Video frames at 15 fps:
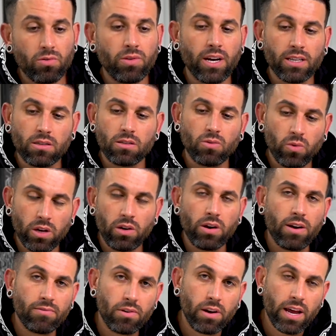that's the way you
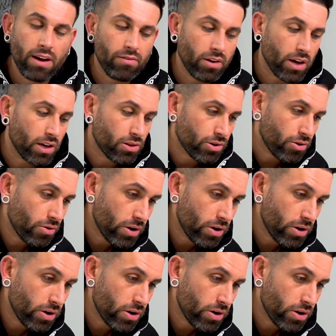have to navigate through